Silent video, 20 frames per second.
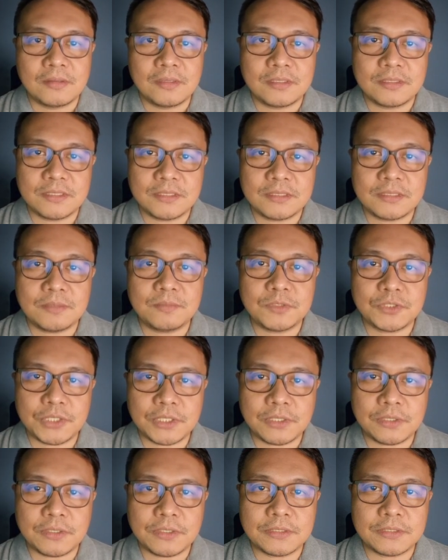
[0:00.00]
the system
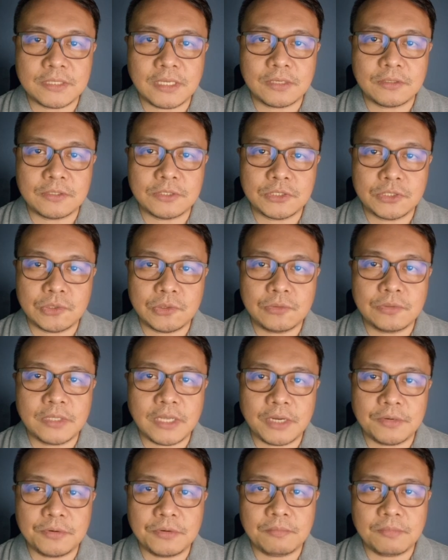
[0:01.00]
triggers a
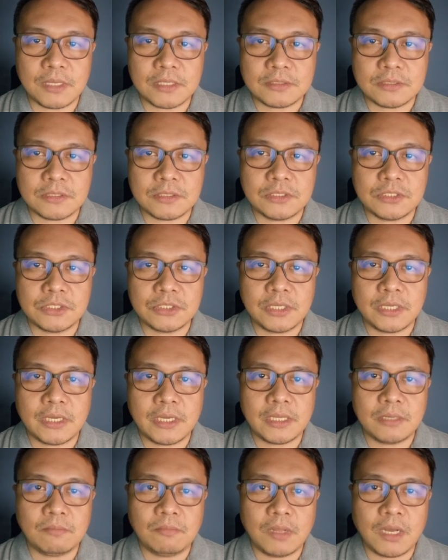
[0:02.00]
controlled error message
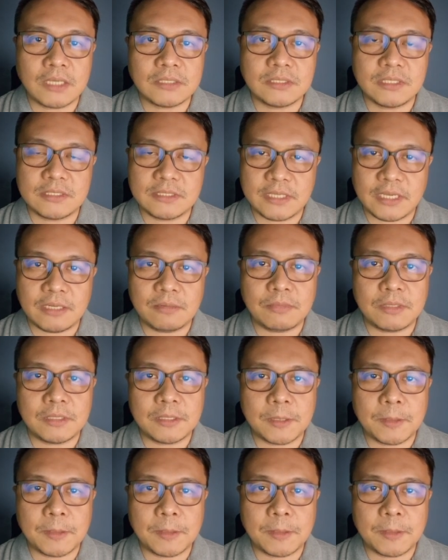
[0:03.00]
and blocks the assignment.